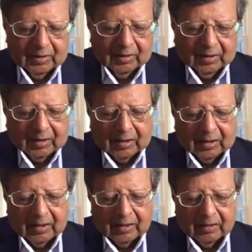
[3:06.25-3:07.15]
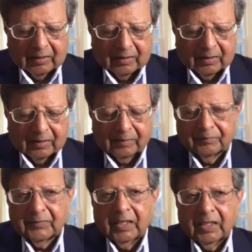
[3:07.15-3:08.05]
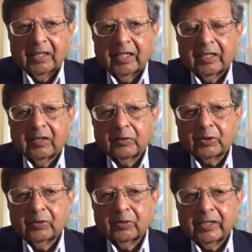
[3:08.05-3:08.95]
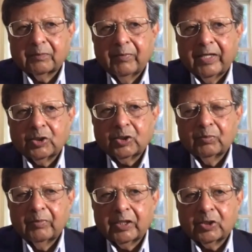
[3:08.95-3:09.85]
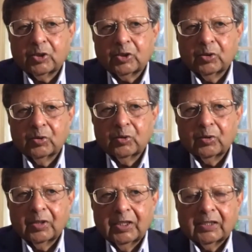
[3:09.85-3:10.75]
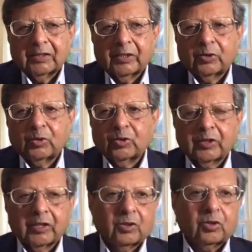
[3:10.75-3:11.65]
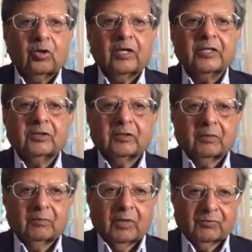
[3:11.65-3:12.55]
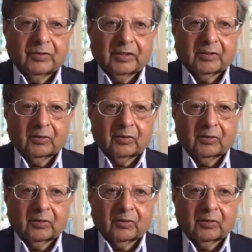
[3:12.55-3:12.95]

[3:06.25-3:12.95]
And also it makes you make sure that you cross certain boundaries.